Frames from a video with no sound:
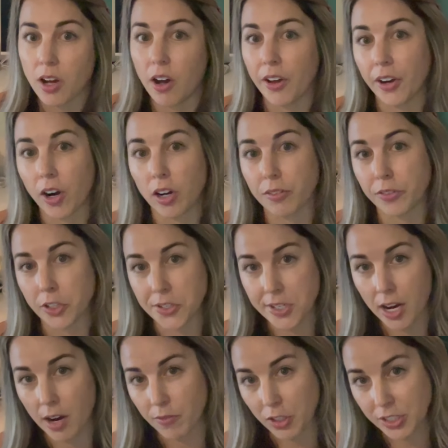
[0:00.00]
on our first
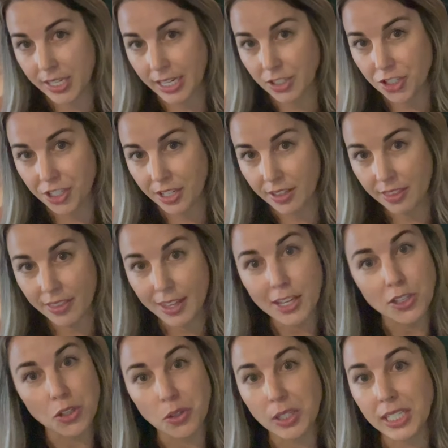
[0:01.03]
conversation
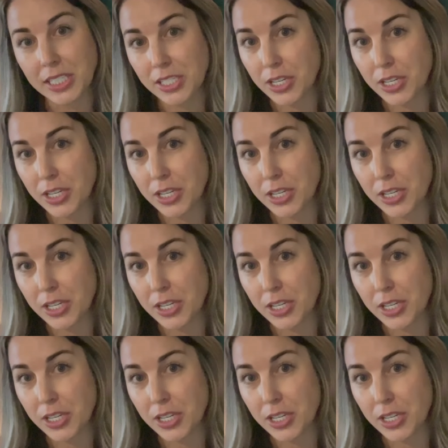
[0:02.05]
that you need